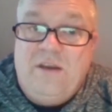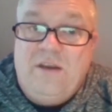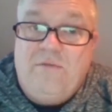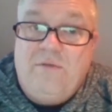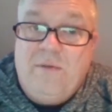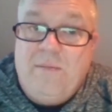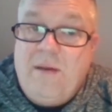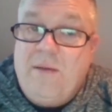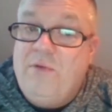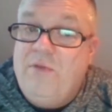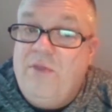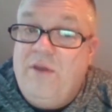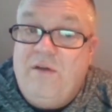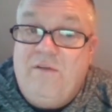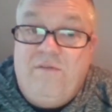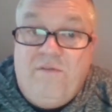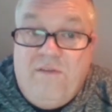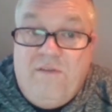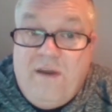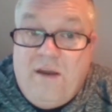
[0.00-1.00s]
And remember, they're
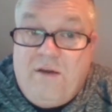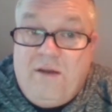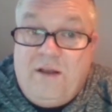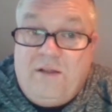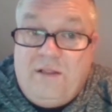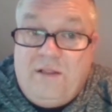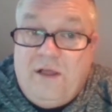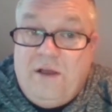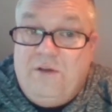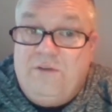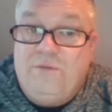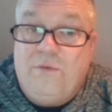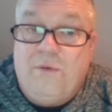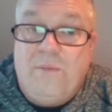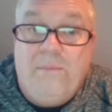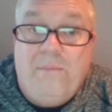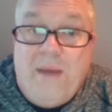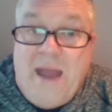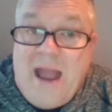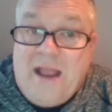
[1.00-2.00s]
very close. We're
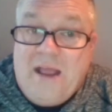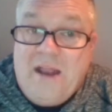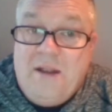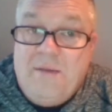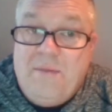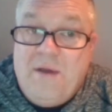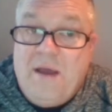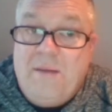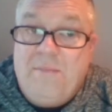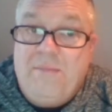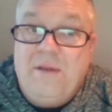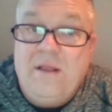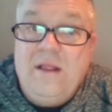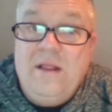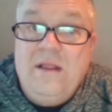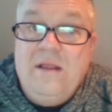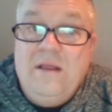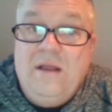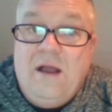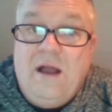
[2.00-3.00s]
backing them up
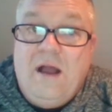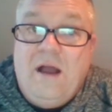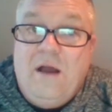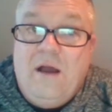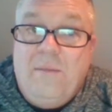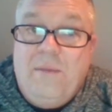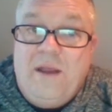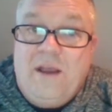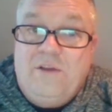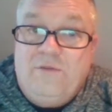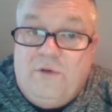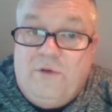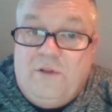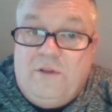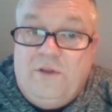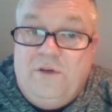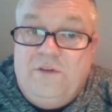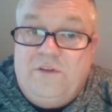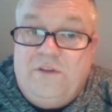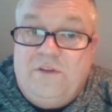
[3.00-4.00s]
because we're
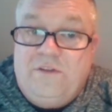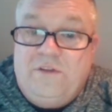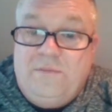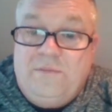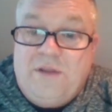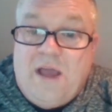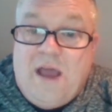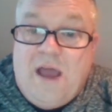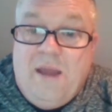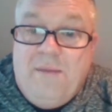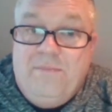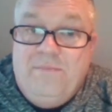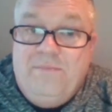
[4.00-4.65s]
losing some time.